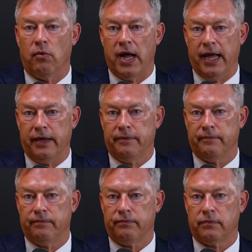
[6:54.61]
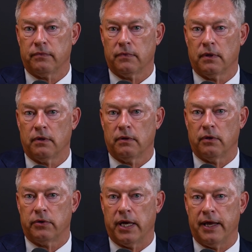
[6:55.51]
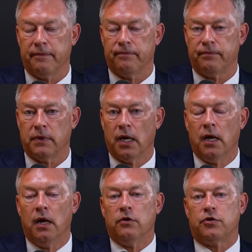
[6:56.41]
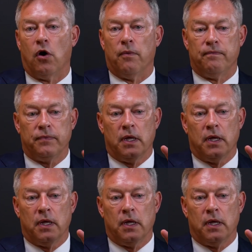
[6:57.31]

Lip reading: away. Okay? So